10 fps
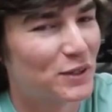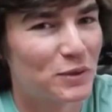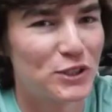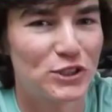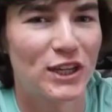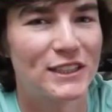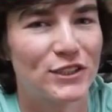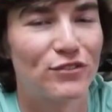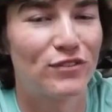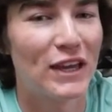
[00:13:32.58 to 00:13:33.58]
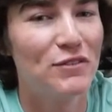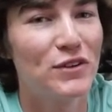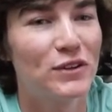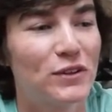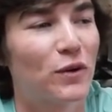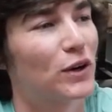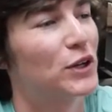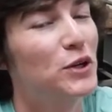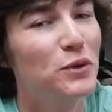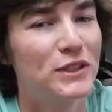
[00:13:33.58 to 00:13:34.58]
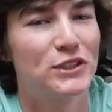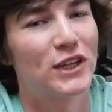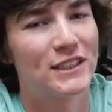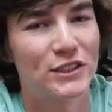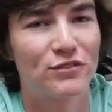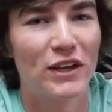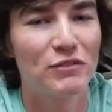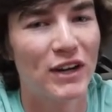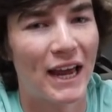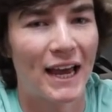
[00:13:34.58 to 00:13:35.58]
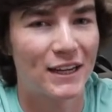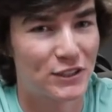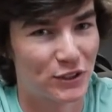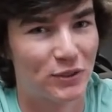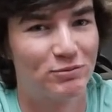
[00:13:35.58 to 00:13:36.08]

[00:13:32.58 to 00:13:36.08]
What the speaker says: What is your guys' favorite, or who is your guys' favorite actor?